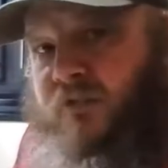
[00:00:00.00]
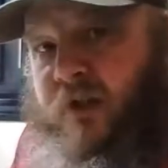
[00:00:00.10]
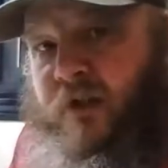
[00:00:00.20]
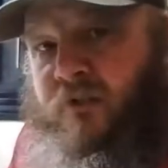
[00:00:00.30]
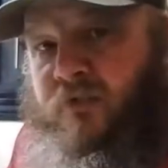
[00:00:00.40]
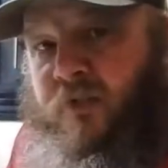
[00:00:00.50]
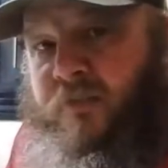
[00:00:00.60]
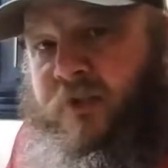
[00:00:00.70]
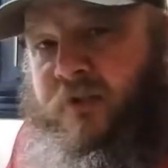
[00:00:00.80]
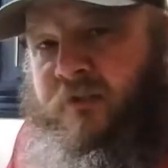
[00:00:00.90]
try to do
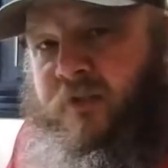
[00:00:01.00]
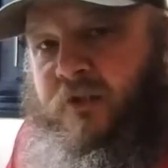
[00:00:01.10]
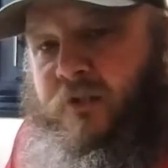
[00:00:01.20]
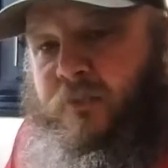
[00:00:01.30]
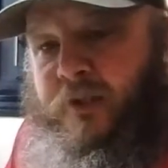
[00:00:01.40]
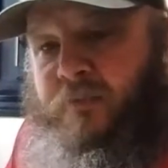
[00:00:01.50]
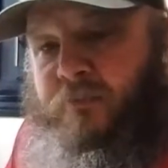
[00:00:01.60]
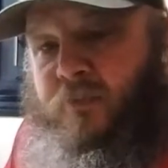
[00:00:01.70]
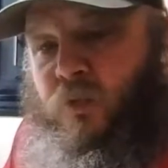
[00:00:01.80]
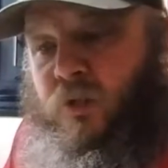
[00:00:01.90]
something that's a little bit
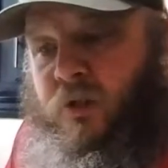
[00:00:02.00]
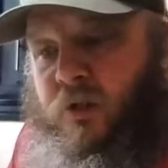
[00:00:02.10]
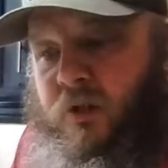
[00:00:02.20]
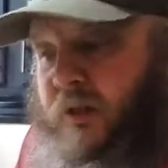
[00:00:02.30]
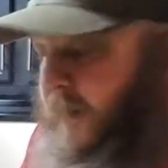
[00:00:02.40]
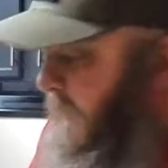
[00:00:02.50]
more